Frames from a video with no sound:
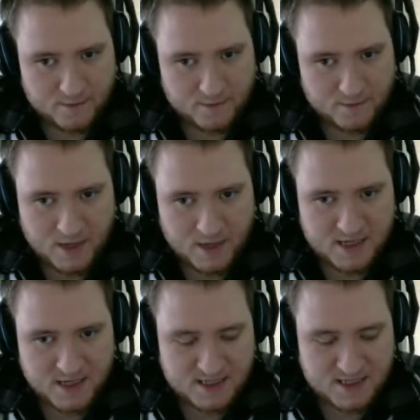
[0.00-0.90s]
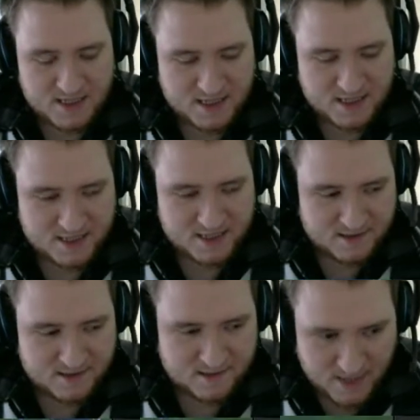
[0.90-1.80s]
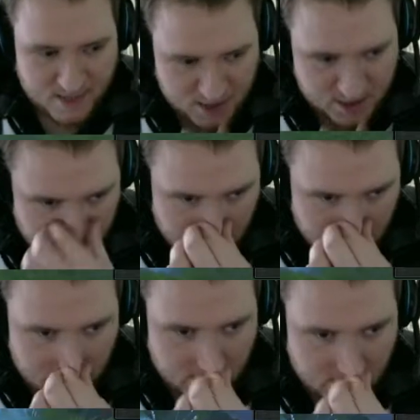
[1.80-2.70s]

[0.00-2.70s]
It's just, so